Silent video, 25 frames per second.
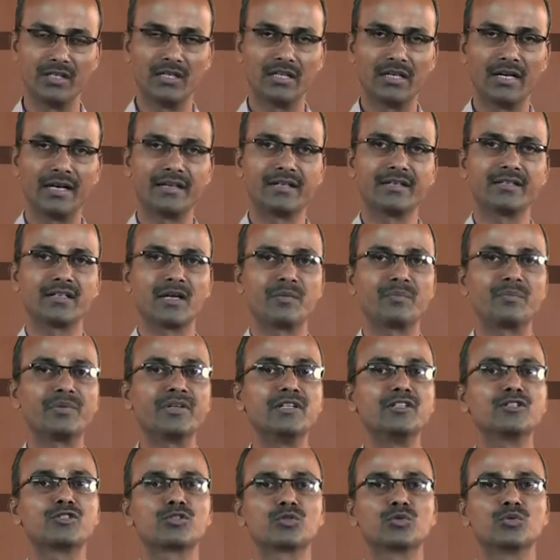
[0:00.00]
and it
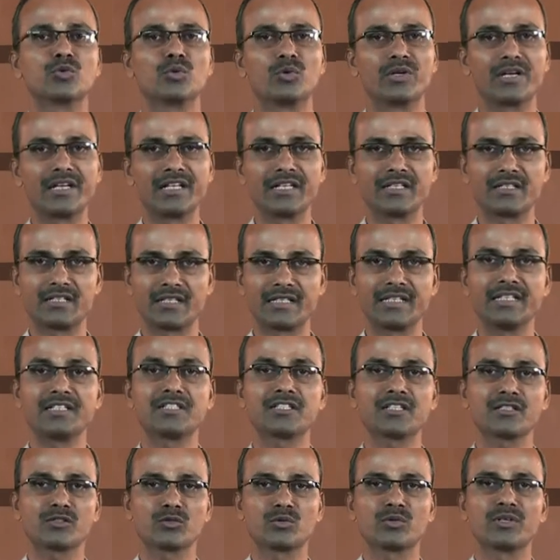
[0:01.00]
appeals to only, it
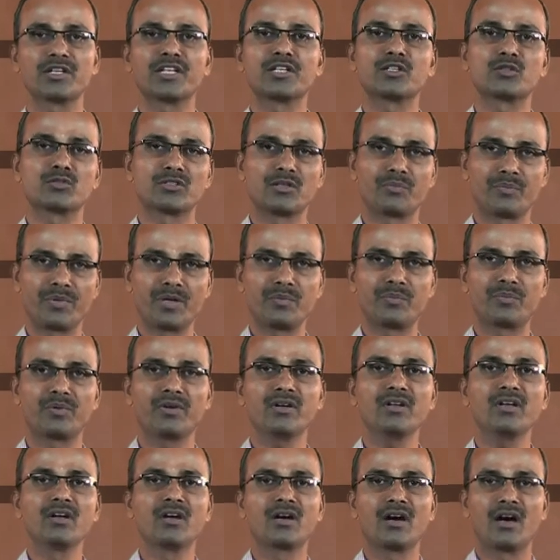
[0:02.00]
reaches only to the people
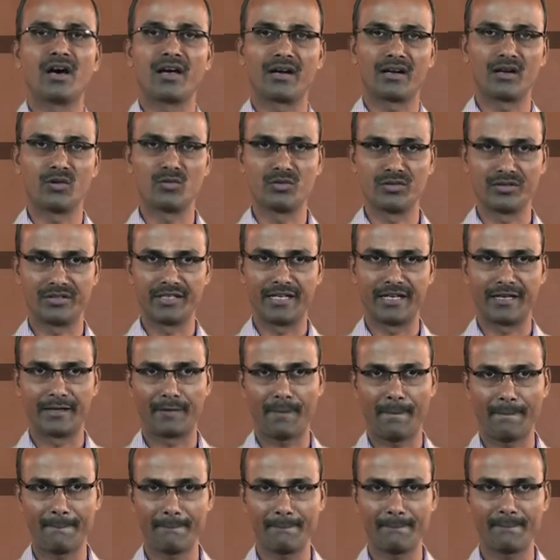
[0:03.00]
around there.
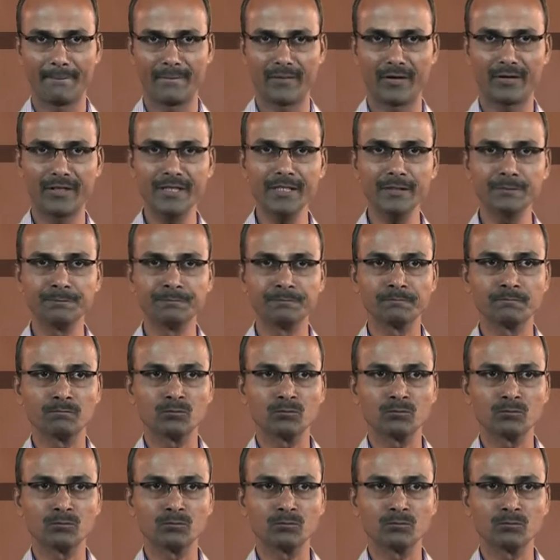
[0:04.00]
Okay?